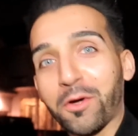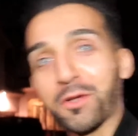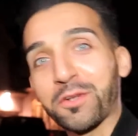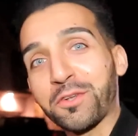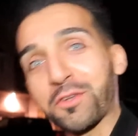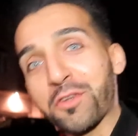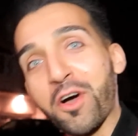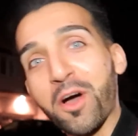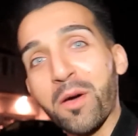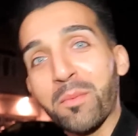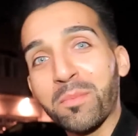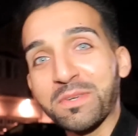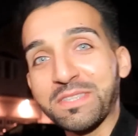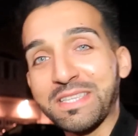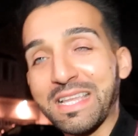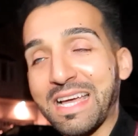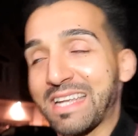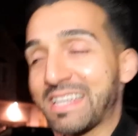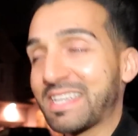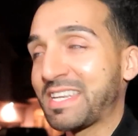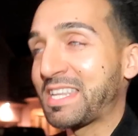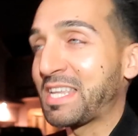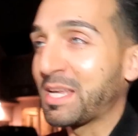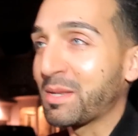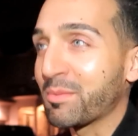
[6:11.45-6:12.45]
On top of
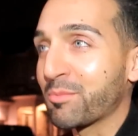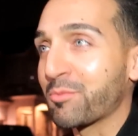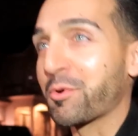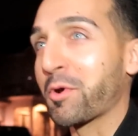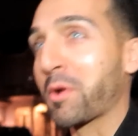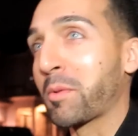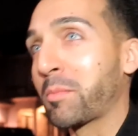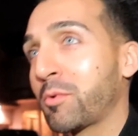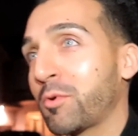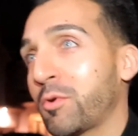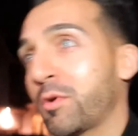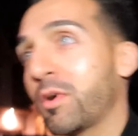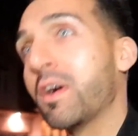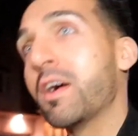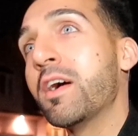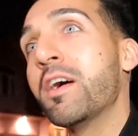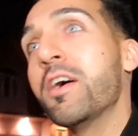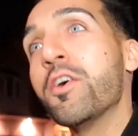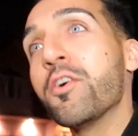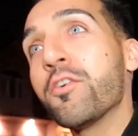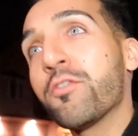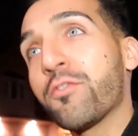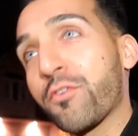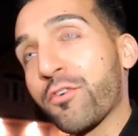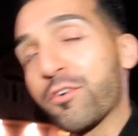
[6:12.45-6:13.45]
that, Team Rebel
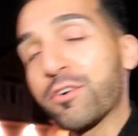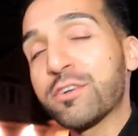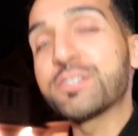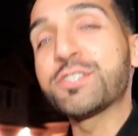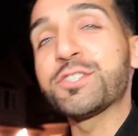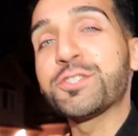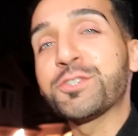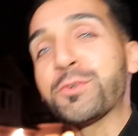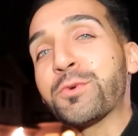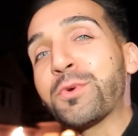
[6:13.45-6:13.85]
First,